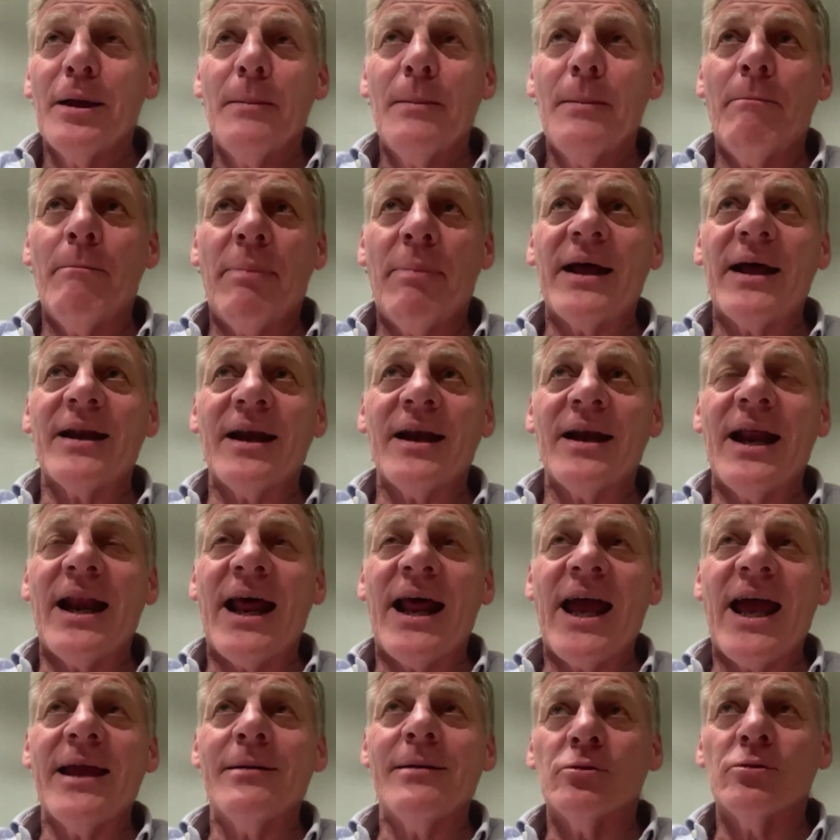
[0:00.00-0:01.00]
but it
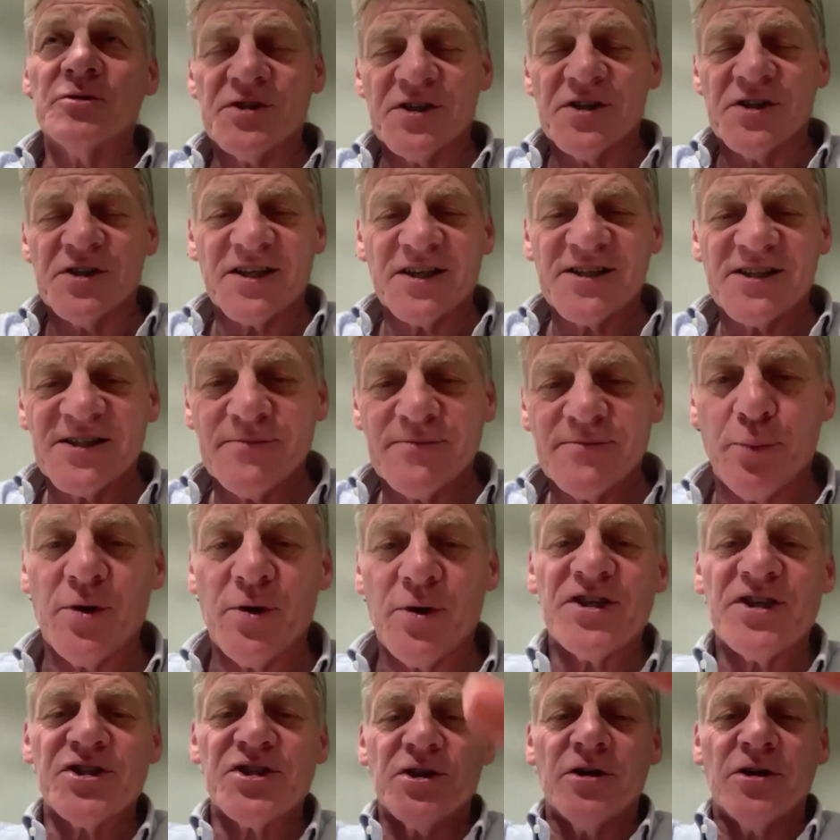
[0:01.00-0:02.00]
enables an
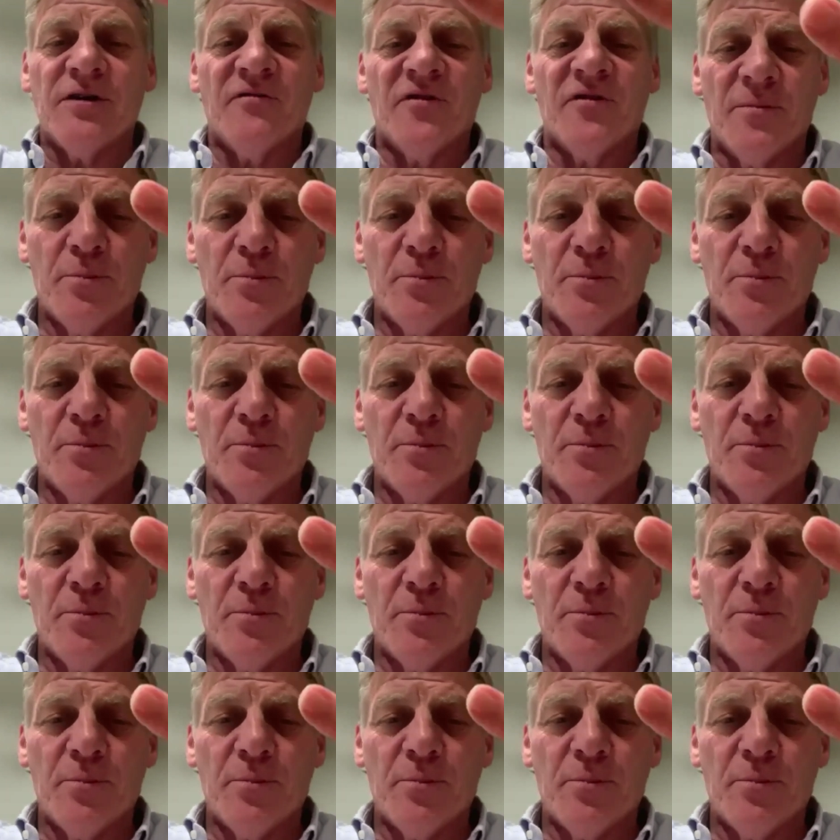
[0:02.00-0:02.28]
expression of the